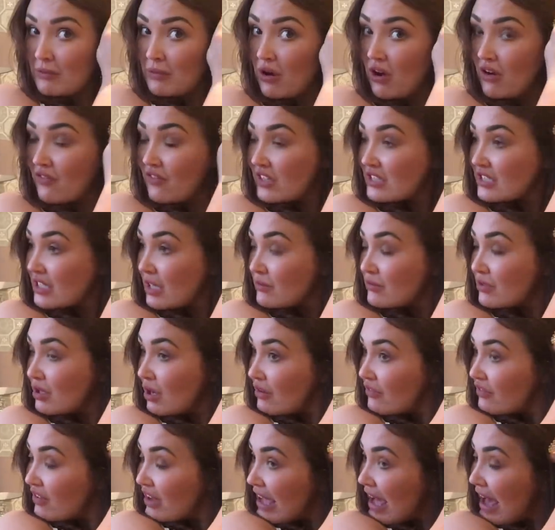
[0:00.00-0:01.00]
them off I don't know
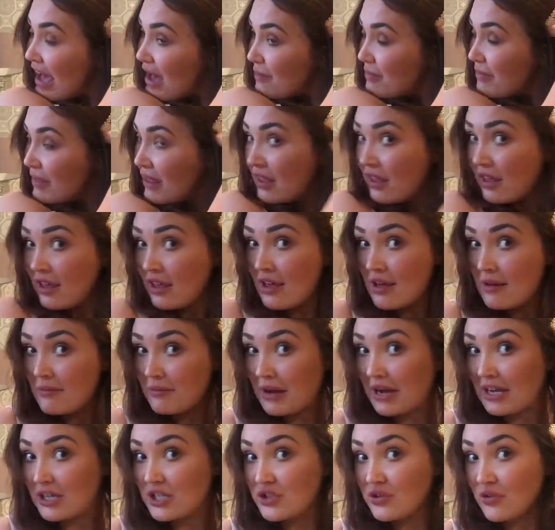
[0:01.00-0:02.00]
if I am
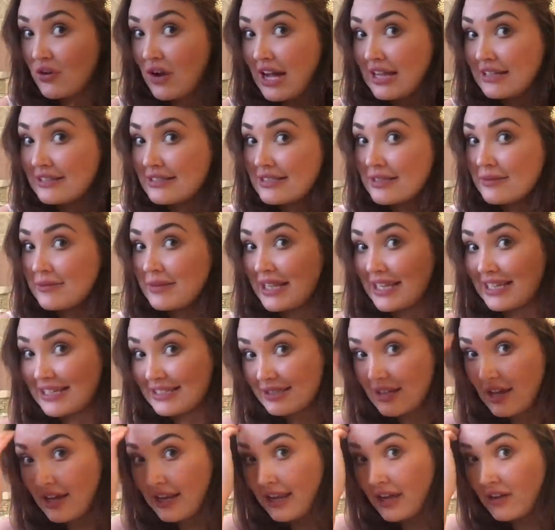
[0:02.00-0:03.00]
I tried some of these
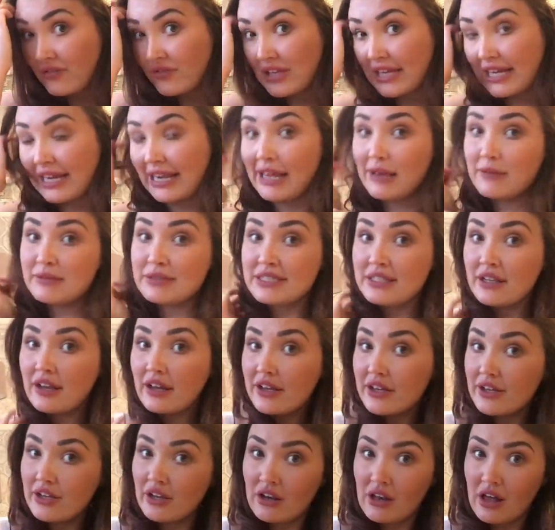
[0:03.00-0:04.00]
like lovely clips so
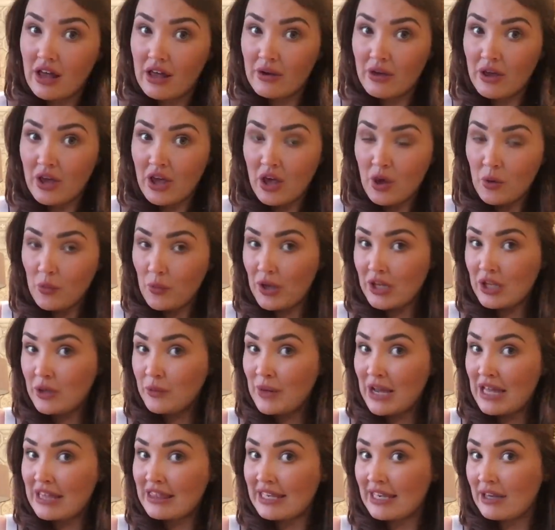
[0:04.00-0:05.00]
like you know like when you
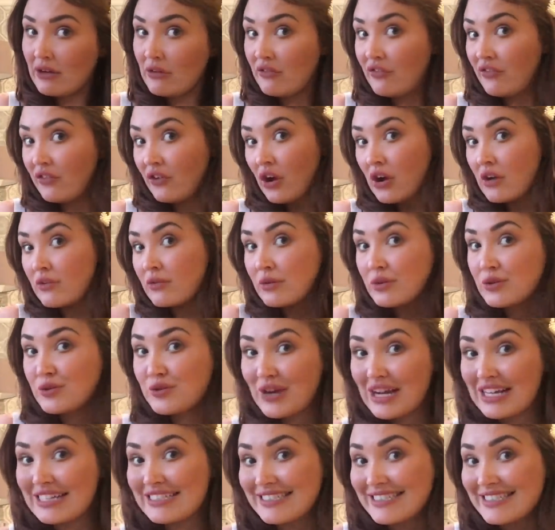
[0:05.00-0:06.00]
wear the little floral
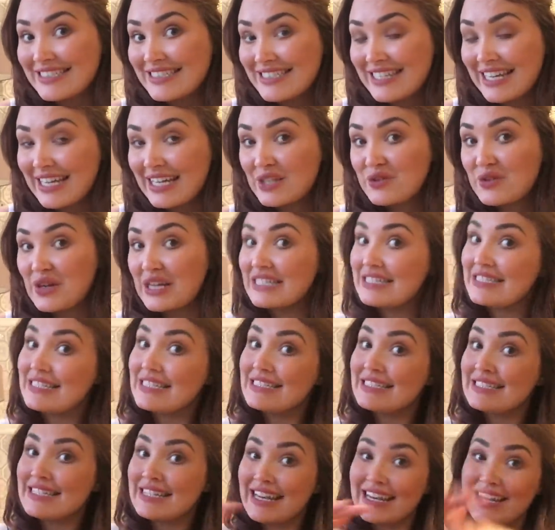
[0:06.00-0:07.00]
dresses tea
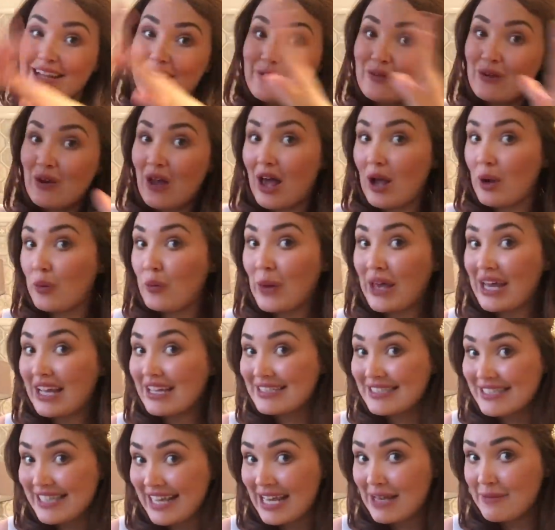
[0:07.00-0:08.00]
dresses and a little like wicker
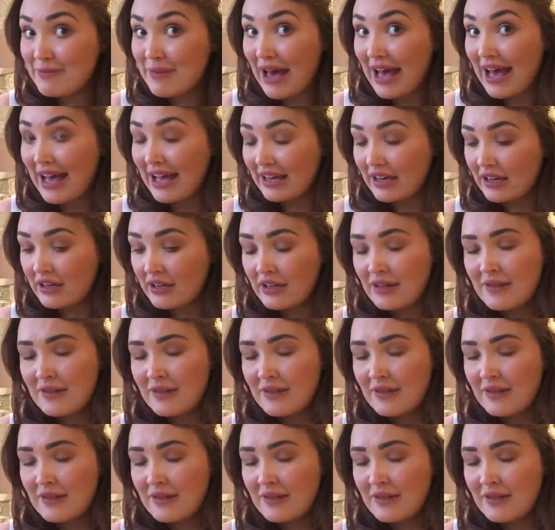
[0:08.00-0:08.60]
tea bag